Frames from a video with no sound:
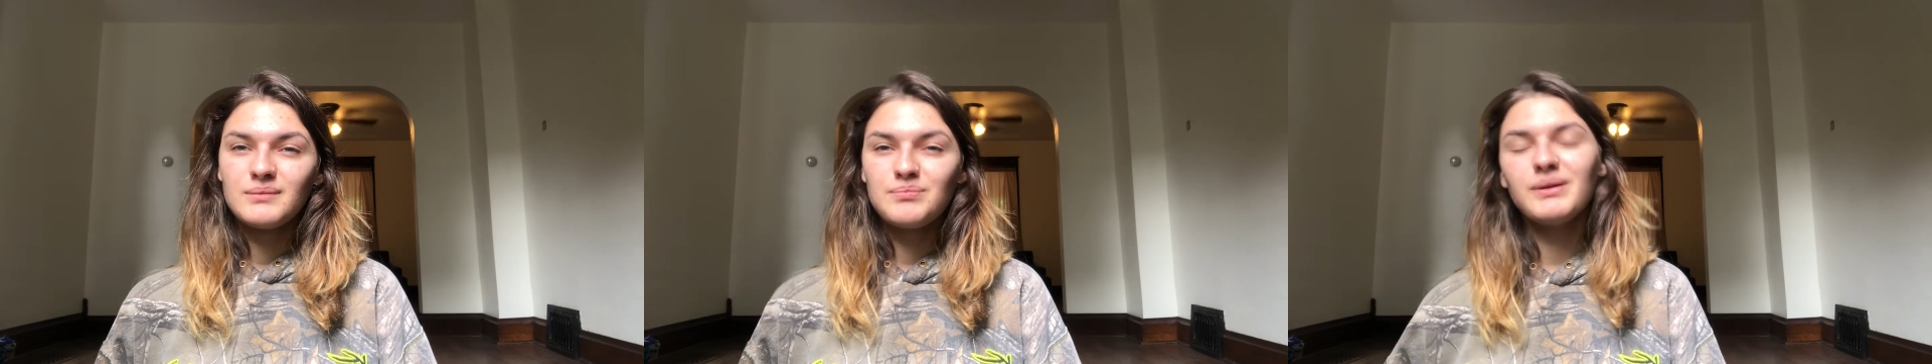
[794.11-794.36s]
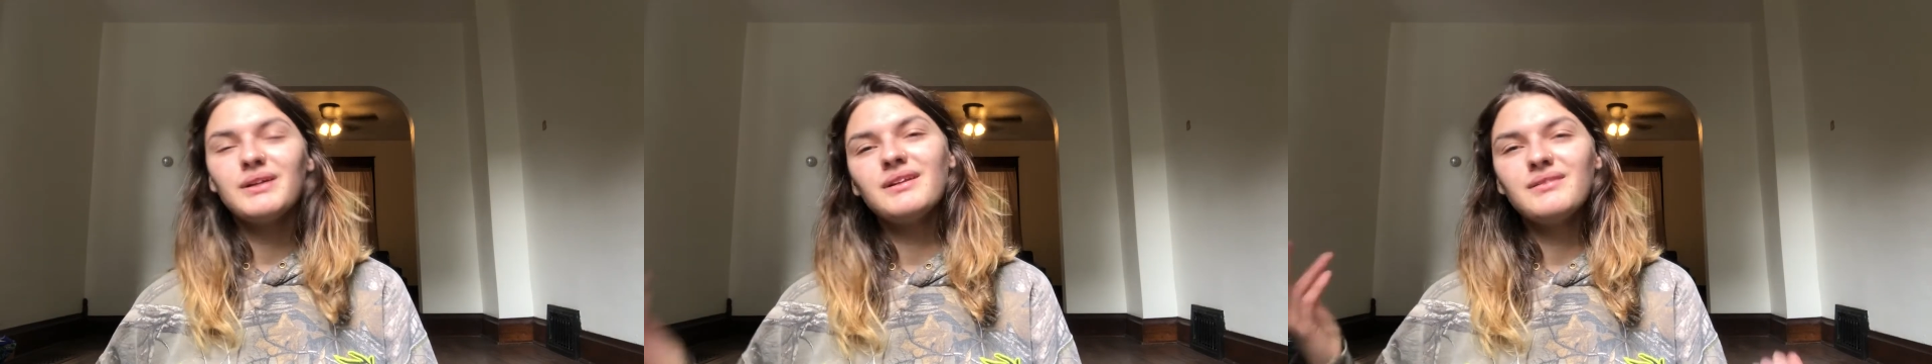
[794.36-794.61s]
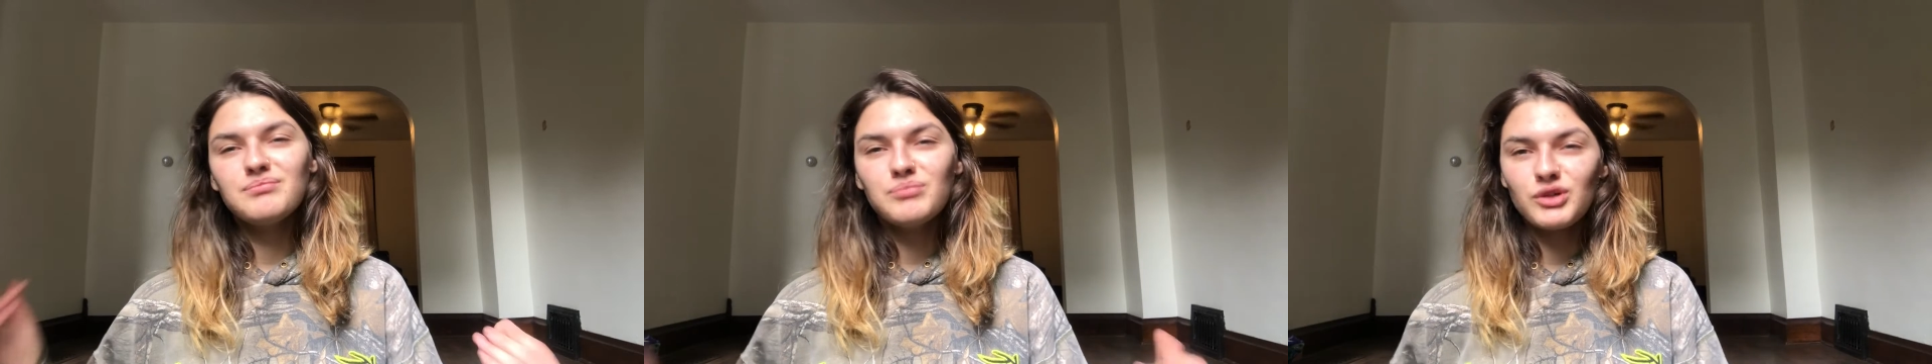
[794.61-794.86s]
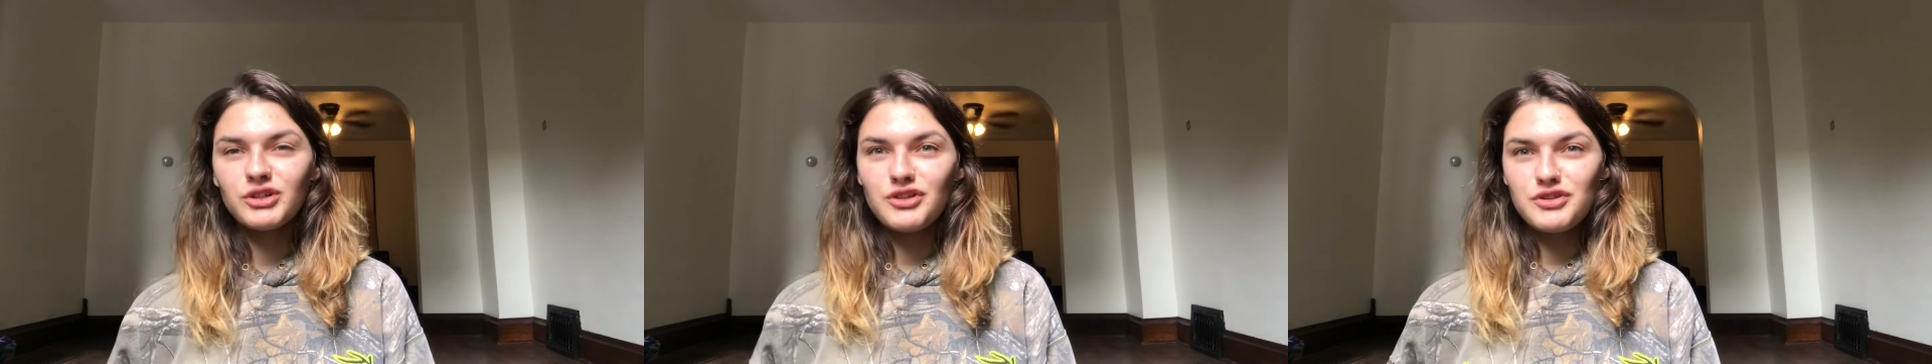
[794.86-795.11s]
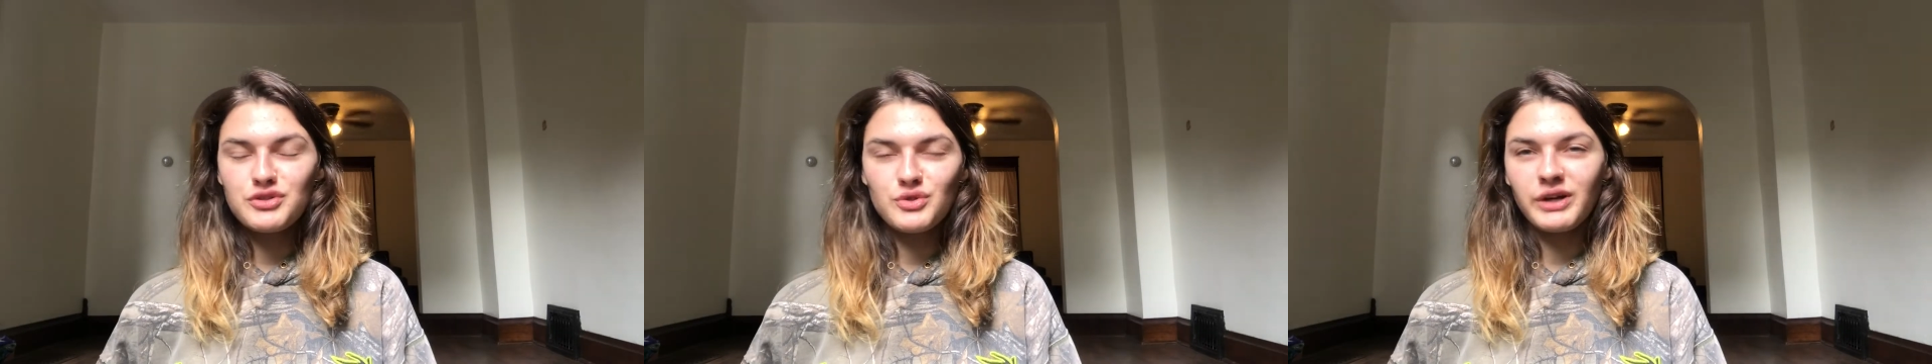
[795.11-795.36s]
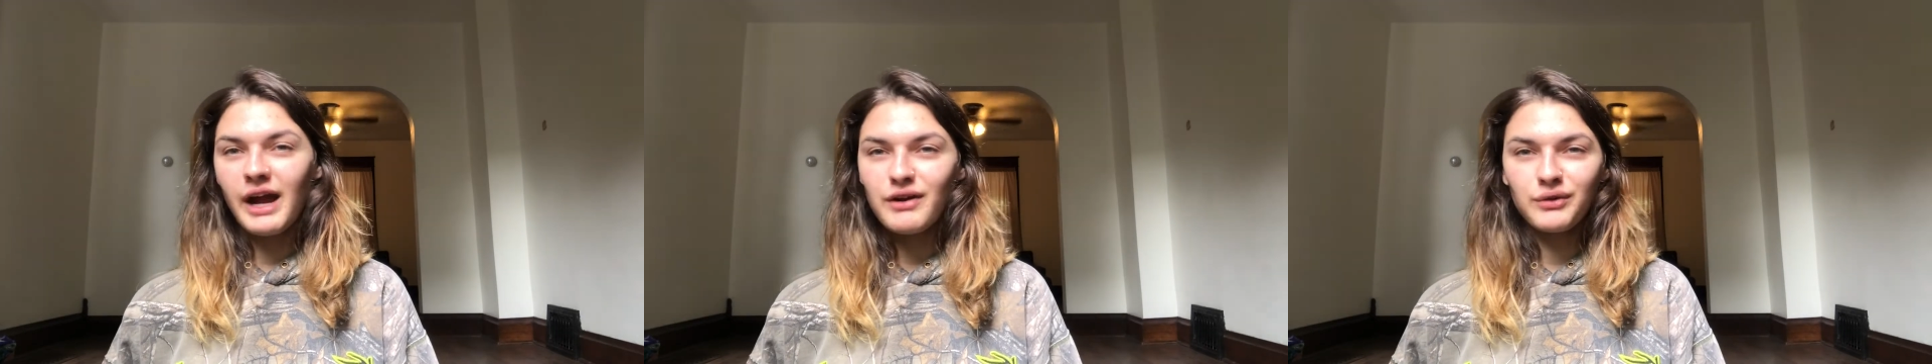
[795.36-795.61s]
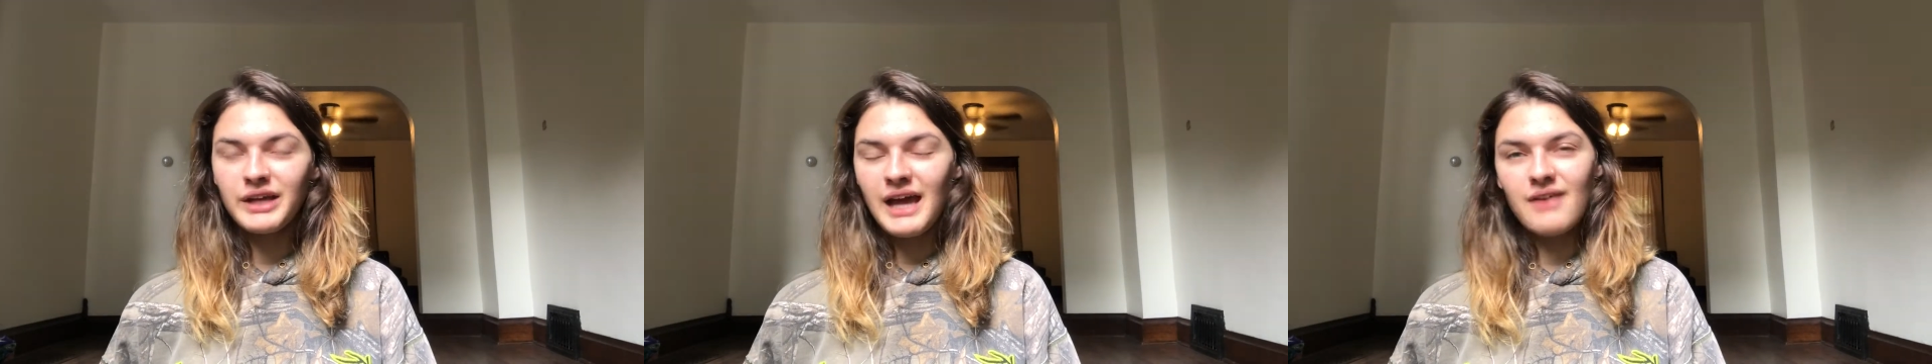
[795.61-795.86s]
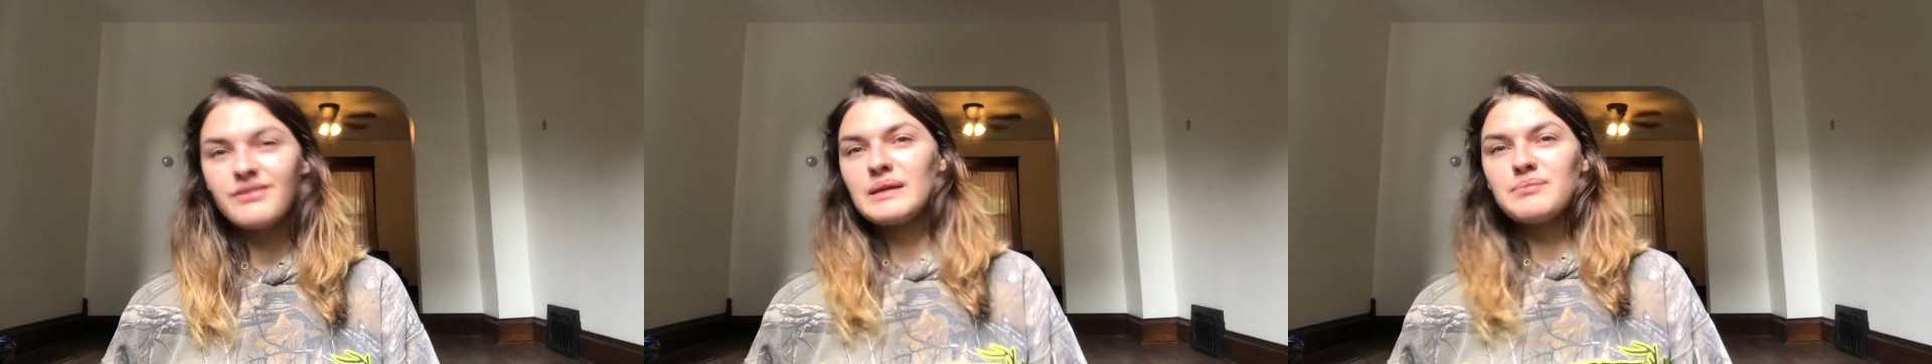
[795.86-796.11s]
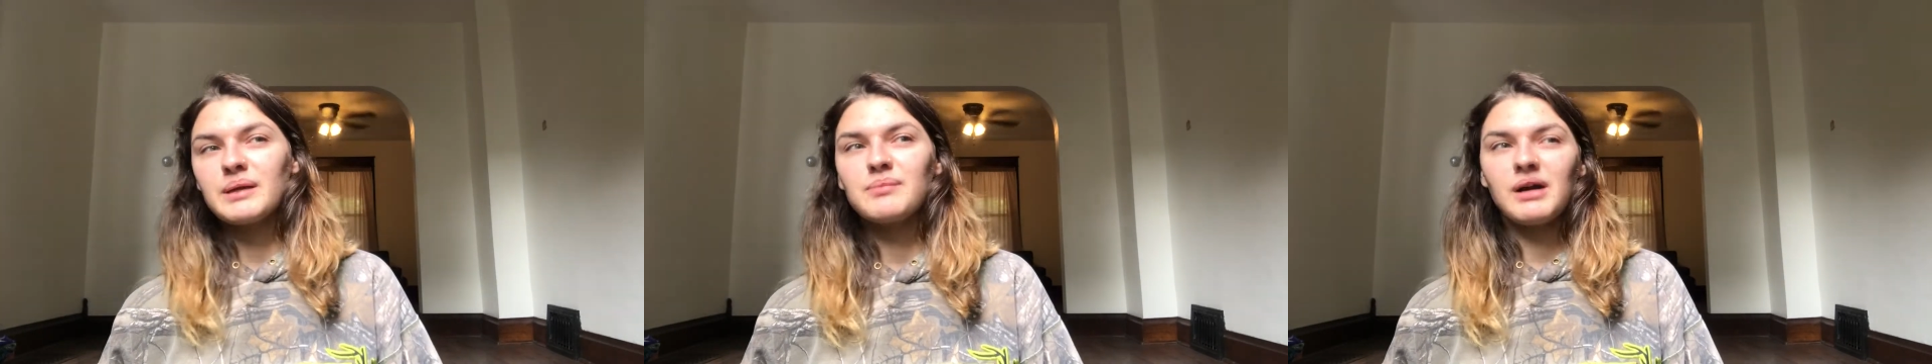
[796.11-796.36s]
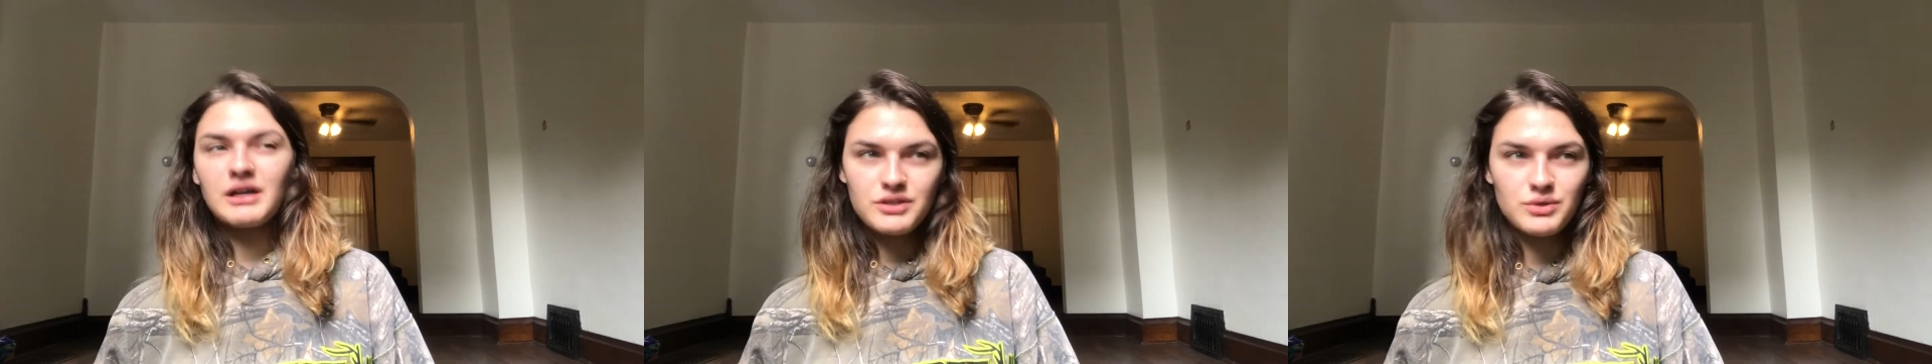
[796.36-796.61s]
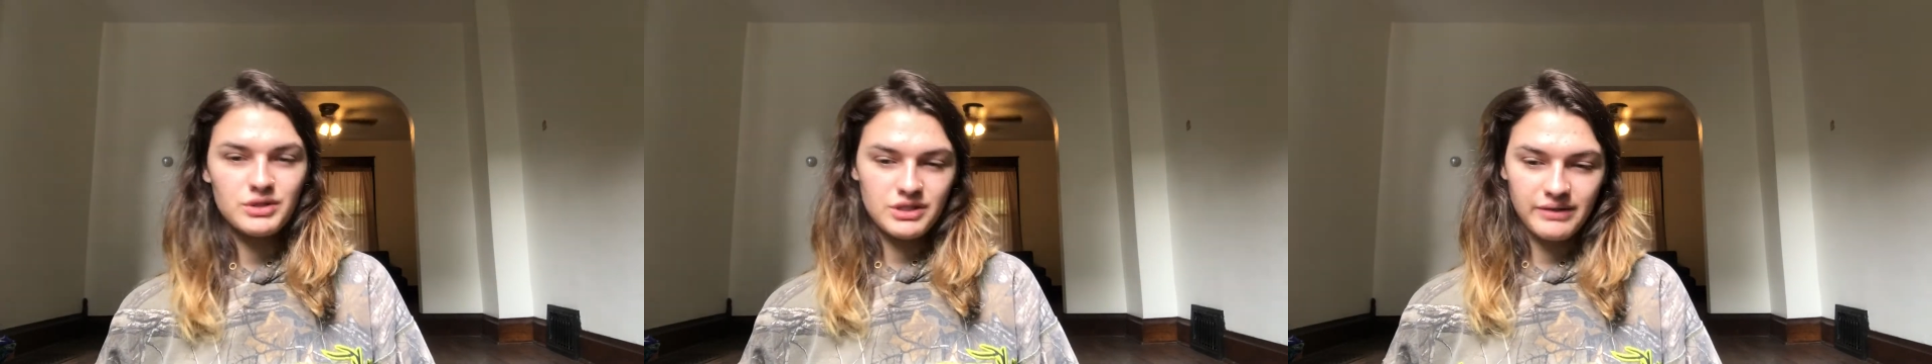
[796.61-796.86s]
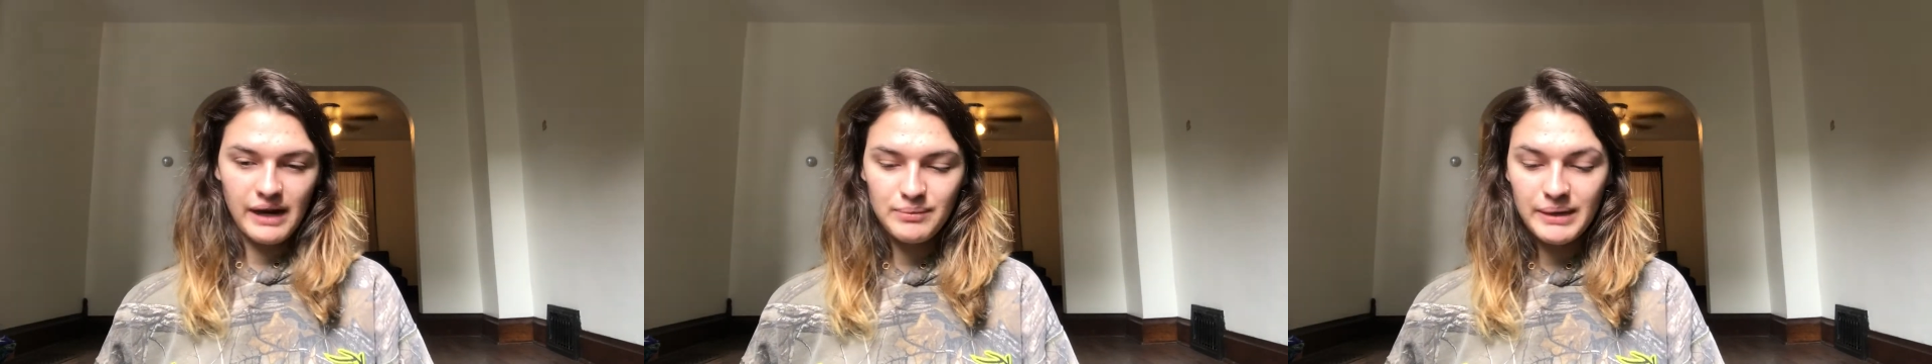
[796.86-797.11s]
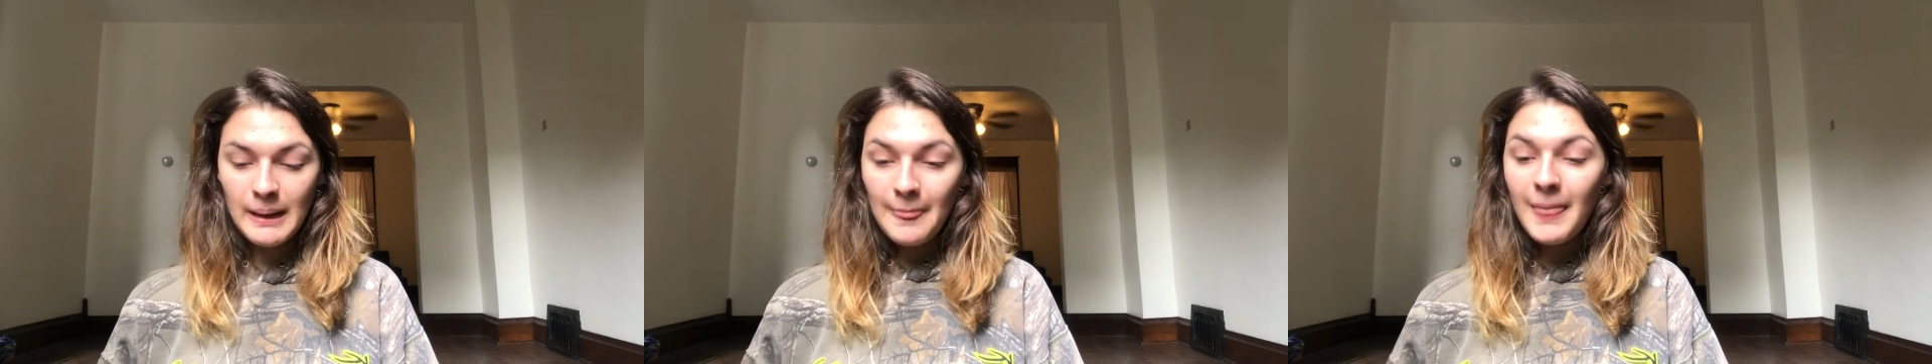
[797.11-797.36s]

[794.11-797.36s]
But more to the story, I only have like big box stores around me.